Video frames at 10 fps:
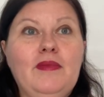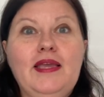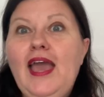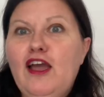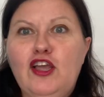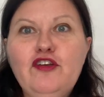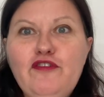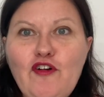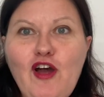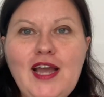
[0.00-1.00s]
get a good
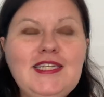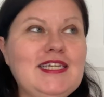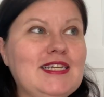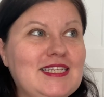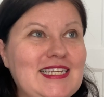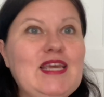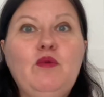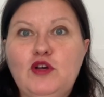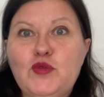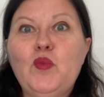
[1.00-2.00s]
variety and see
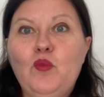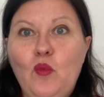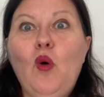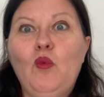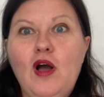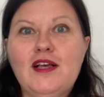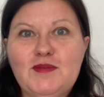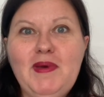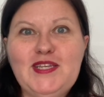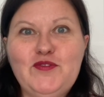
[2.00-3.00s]
what works
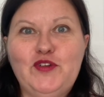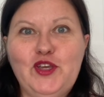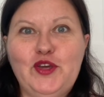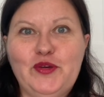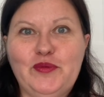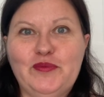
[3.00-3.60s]
best for you.